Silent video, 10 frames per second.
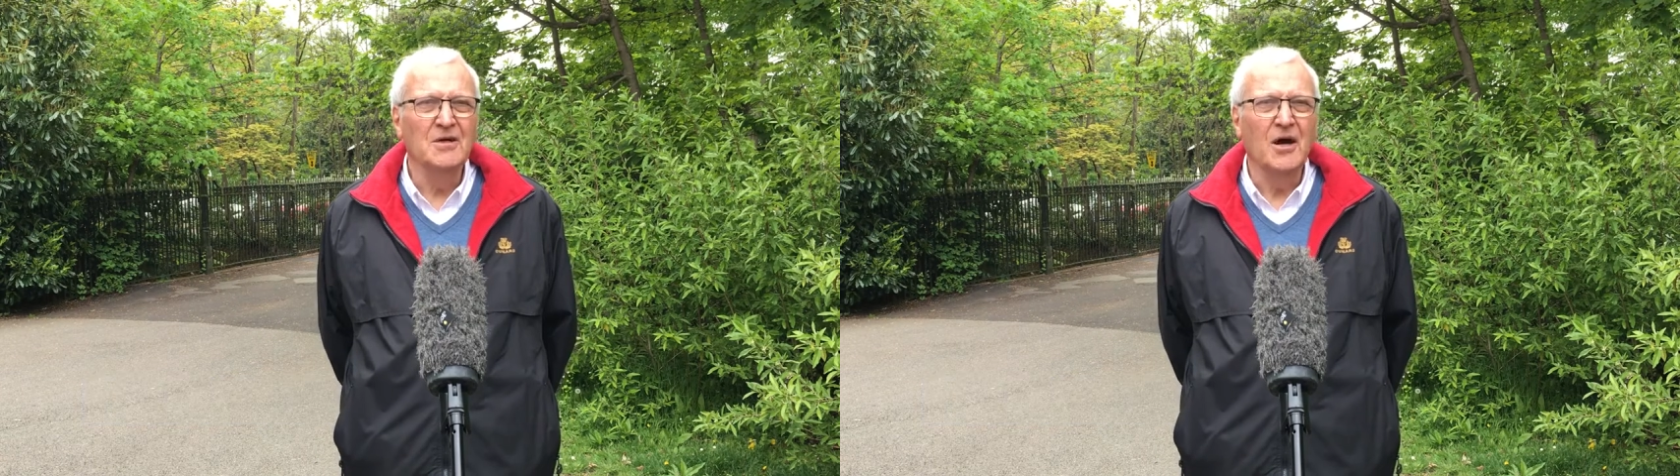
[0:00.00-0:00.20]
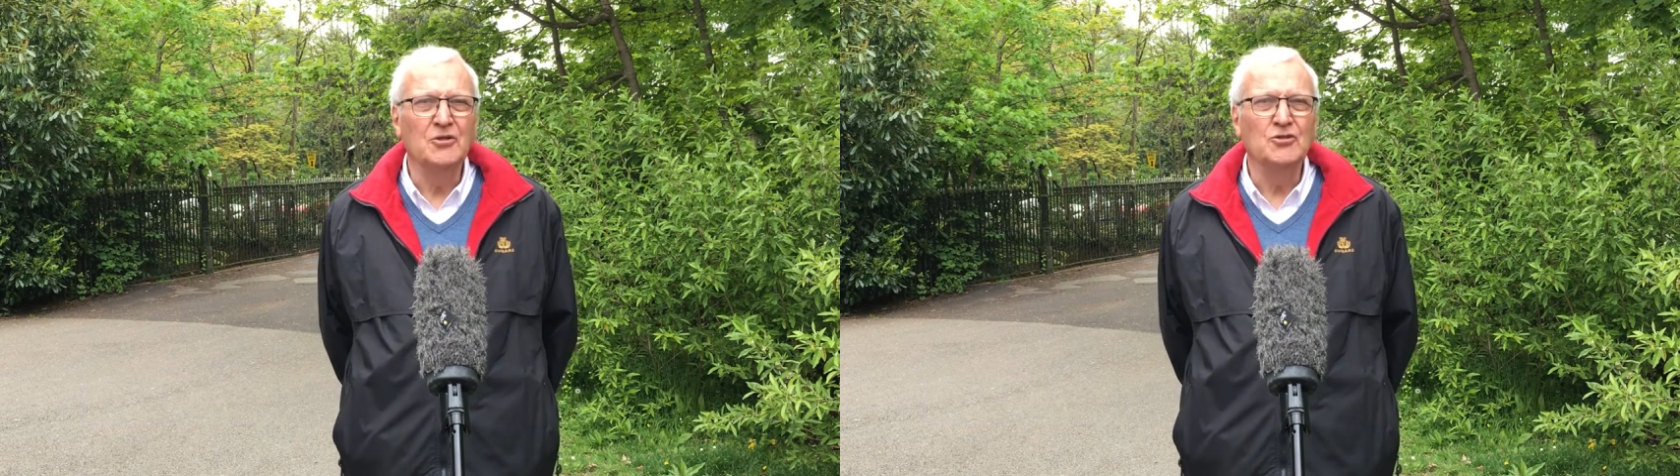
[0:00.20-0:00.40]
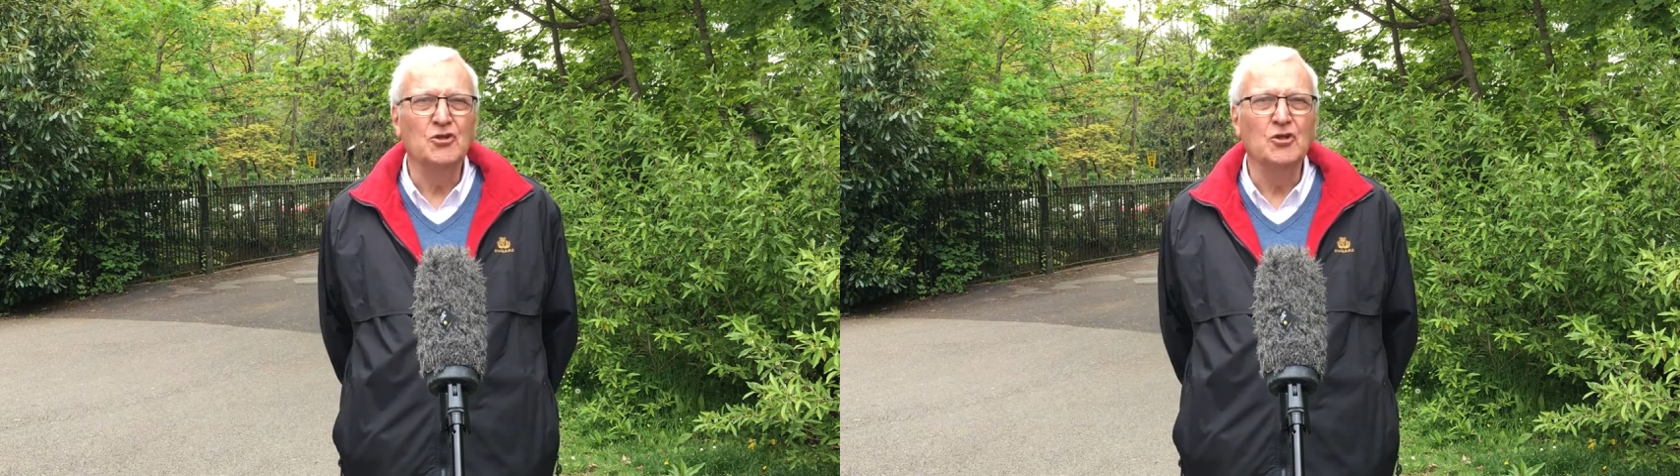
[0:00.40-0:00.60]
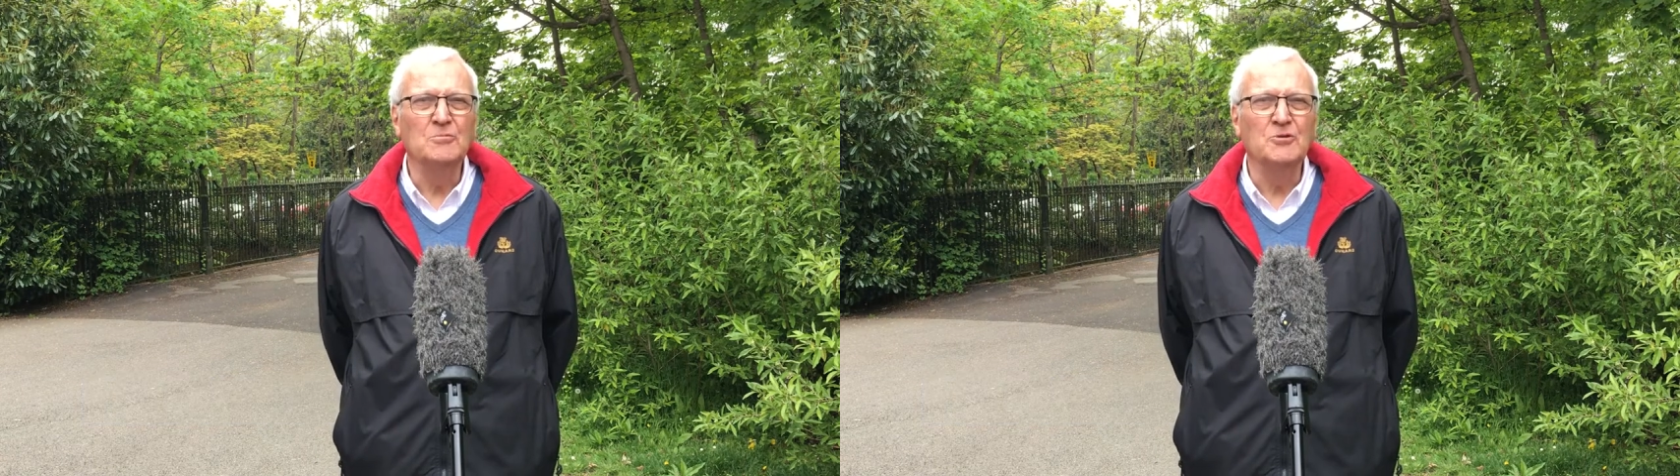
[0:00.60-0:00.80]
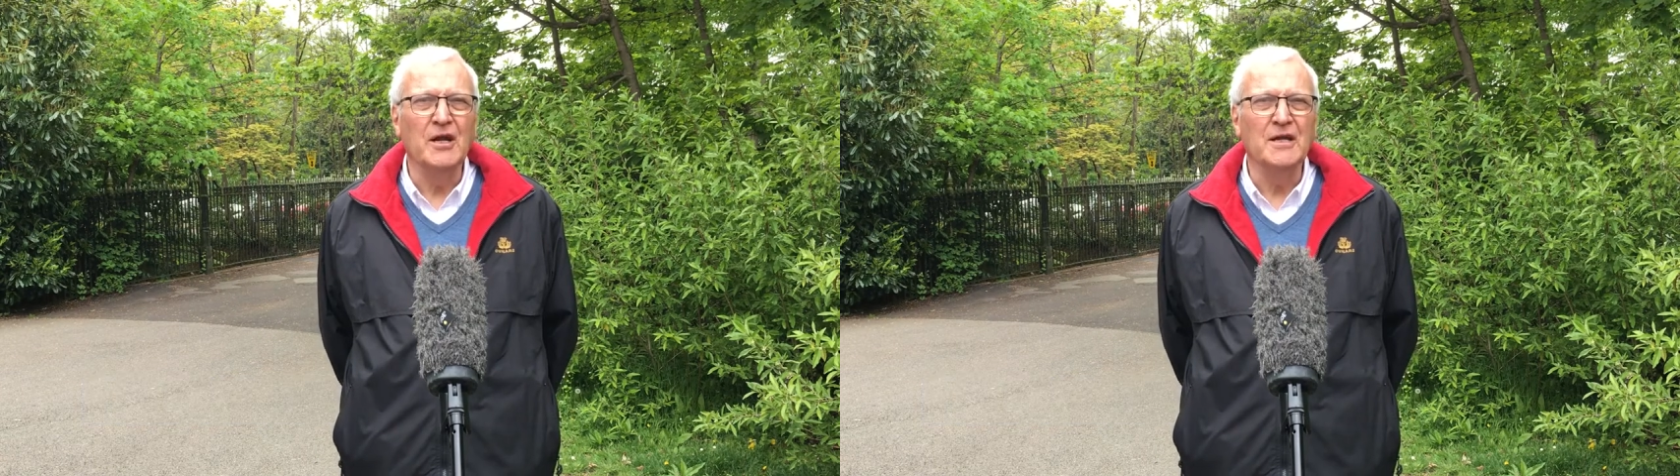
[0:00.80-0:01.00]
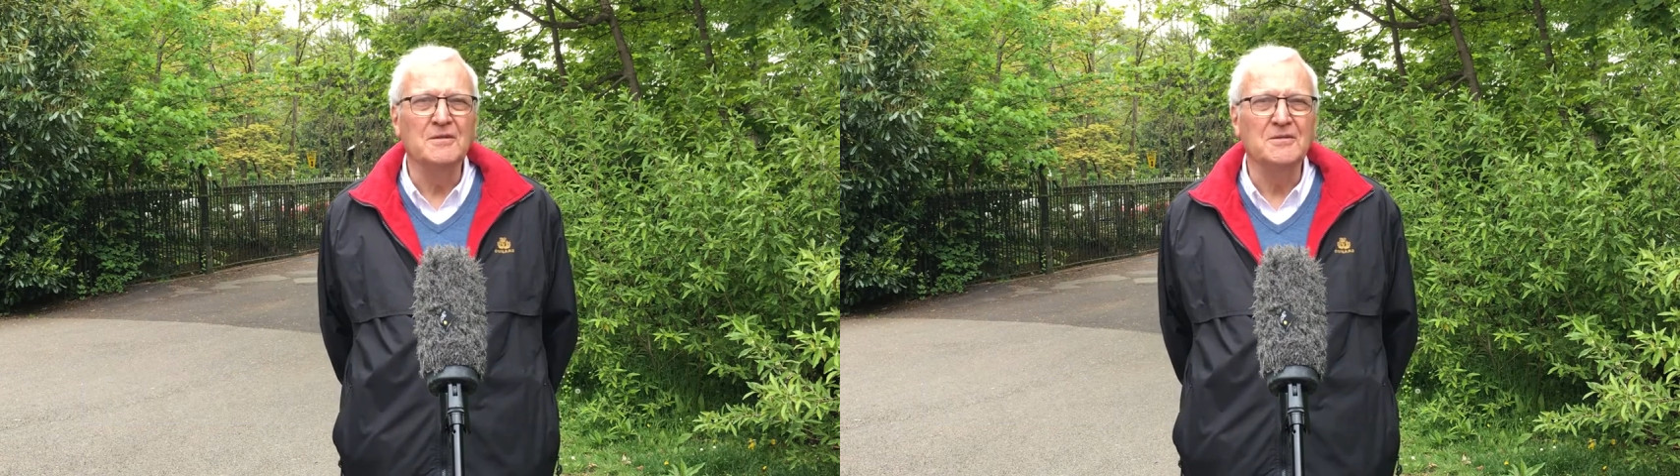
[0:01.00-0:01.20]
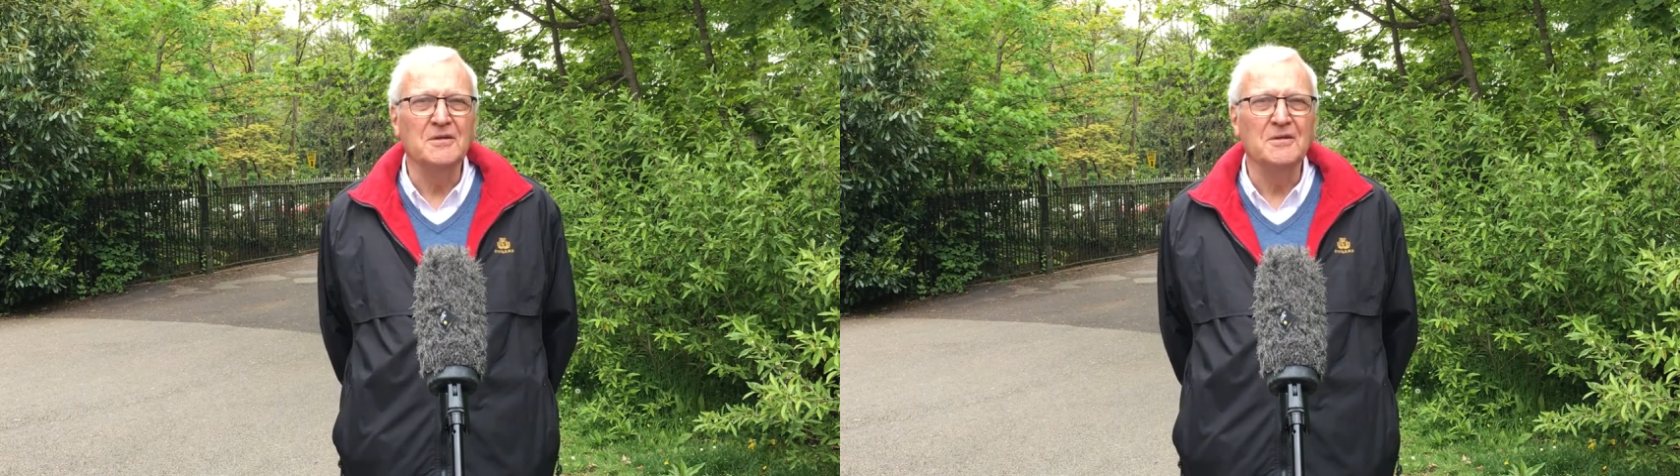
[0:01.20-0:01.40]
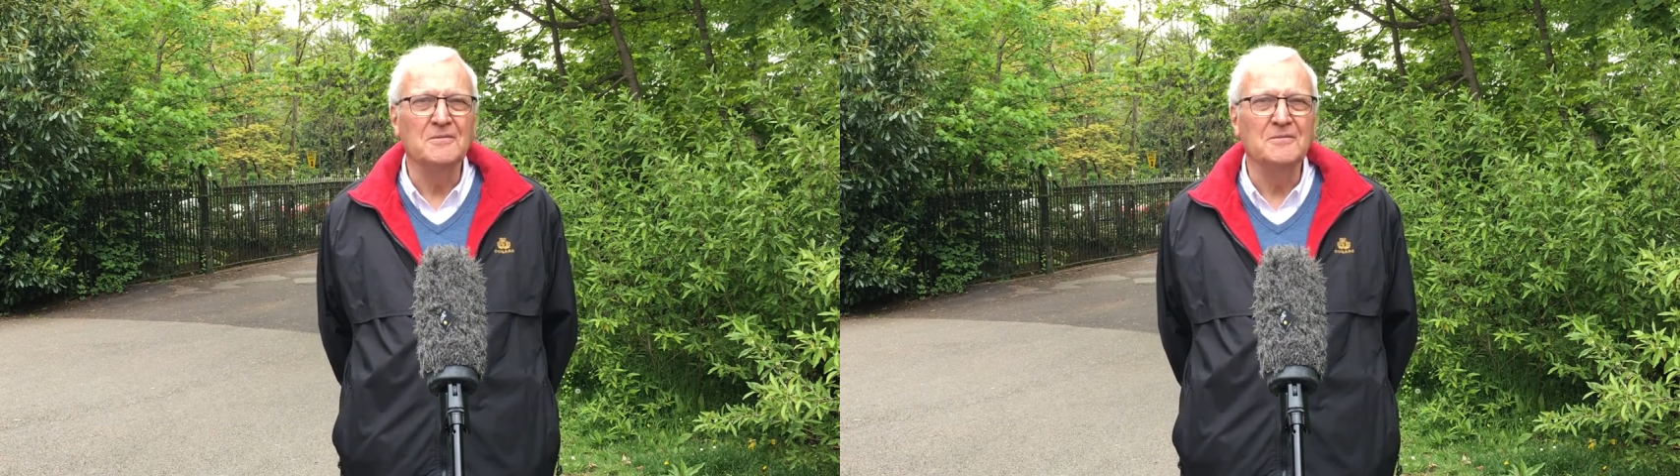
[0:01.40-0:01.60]
on tube trains
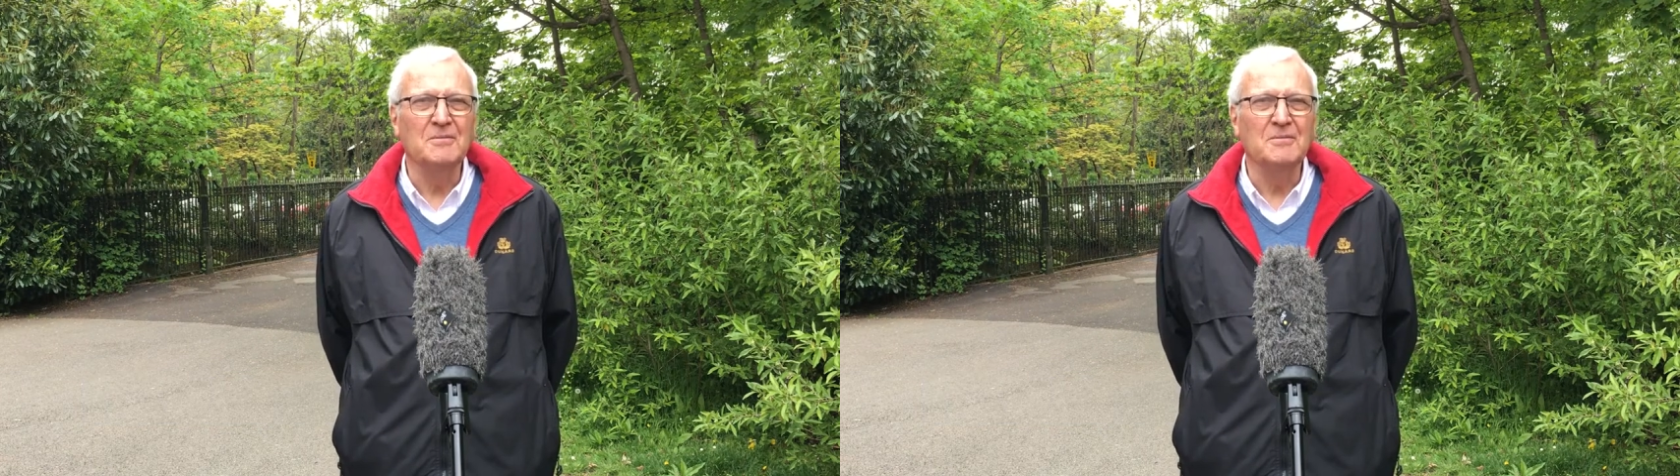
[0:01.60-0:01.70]
and